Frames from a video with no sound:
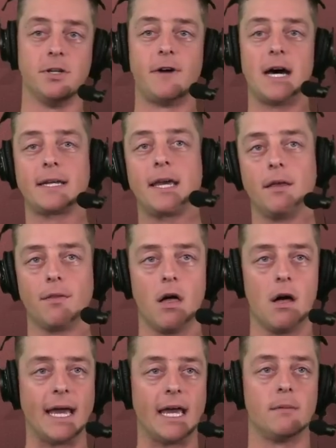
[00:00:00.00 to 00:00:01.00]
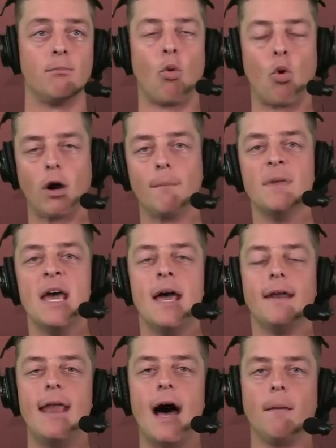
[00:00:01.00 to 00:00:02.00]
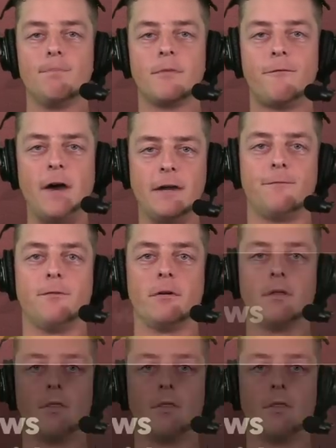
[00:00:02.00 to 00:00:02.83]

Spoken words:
Javon Kinlaw, and more. Now, faithful,